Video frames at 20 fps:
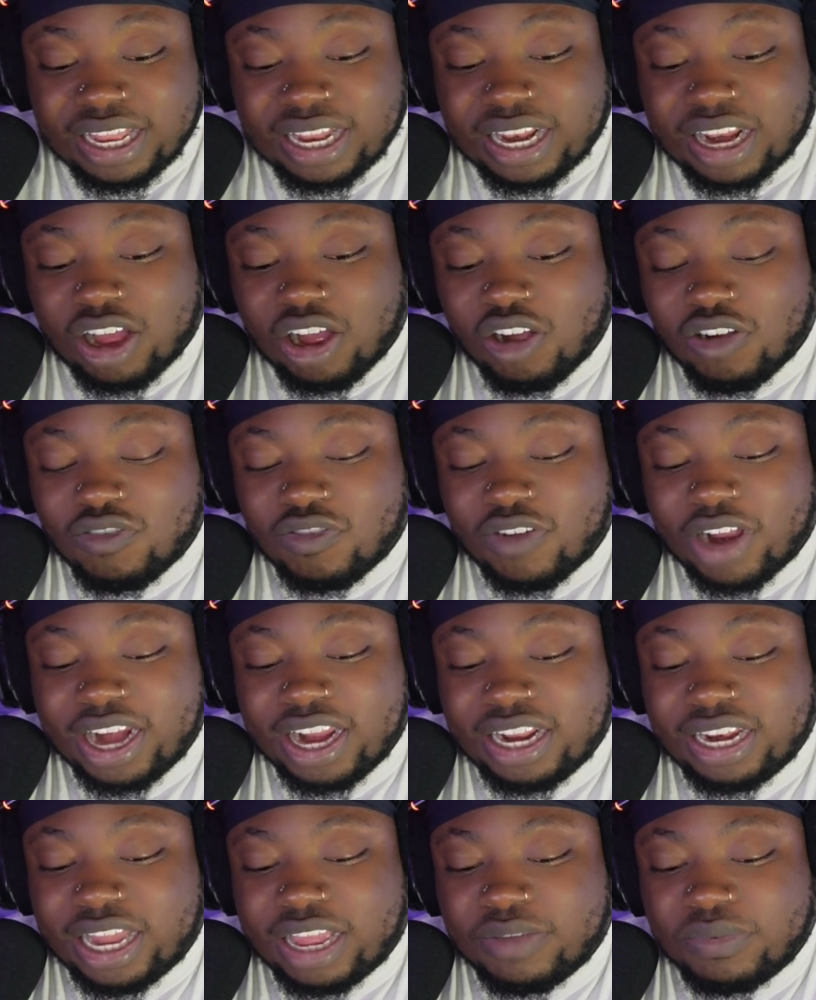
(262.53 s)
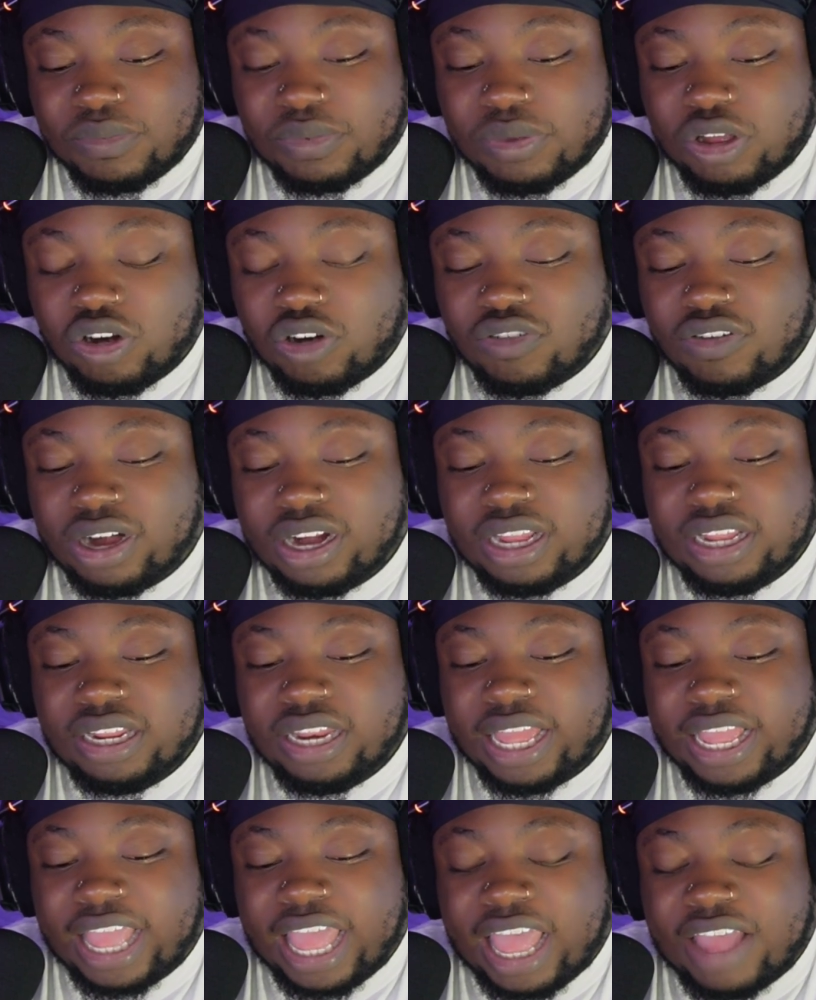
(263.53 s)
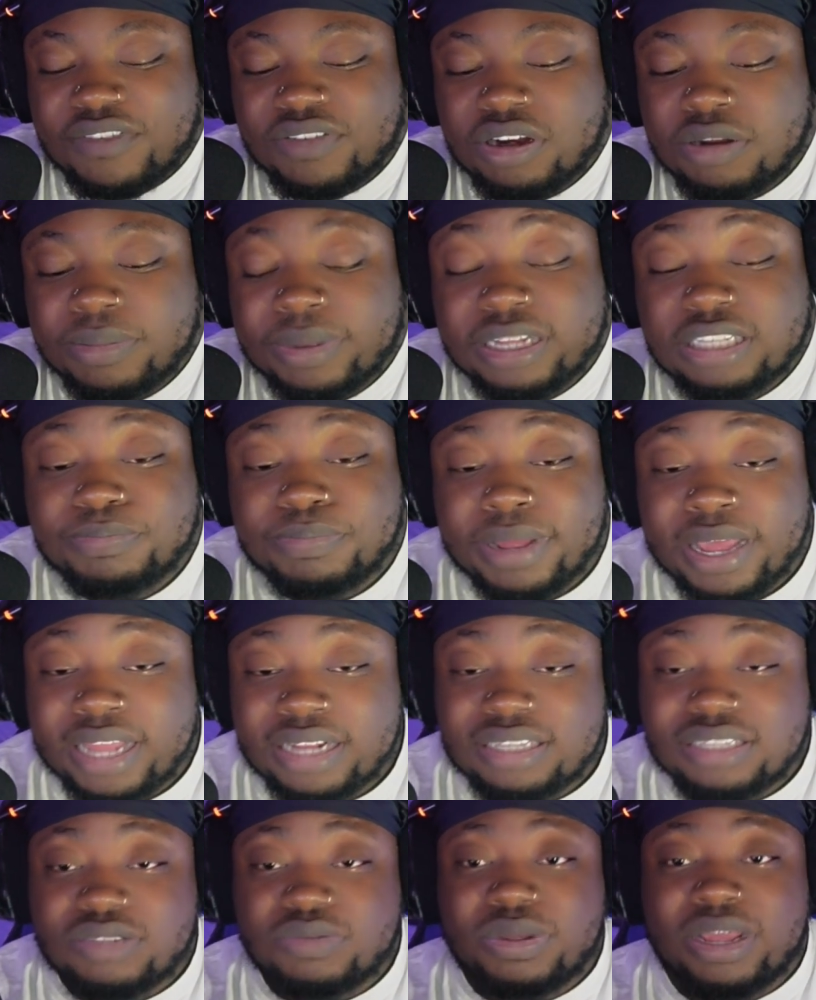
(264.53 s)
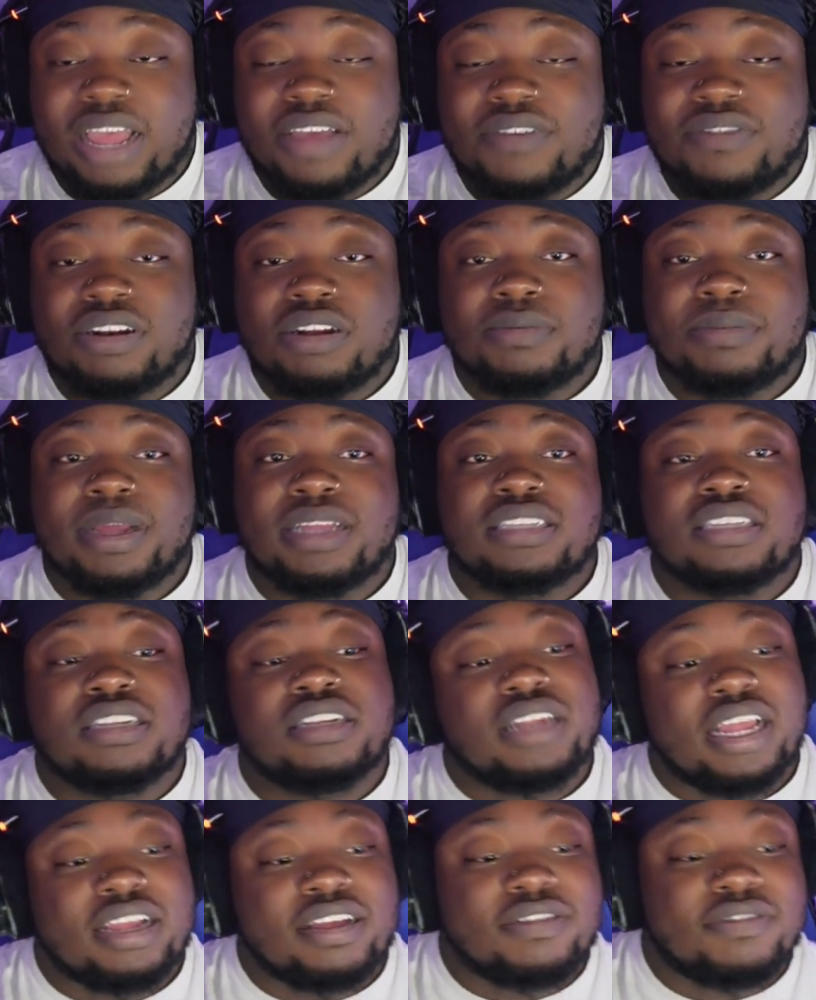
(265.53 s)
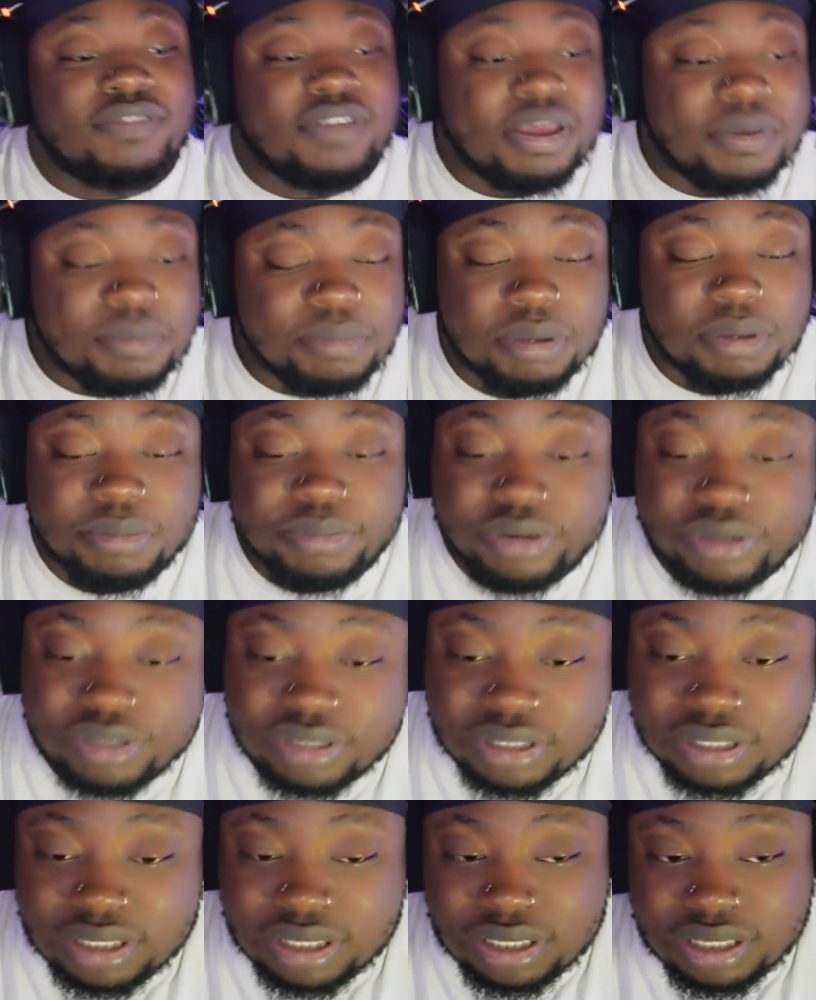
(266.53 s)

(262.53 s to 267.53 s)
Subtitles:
already, like, we already like having them as pets. We having them as a family members.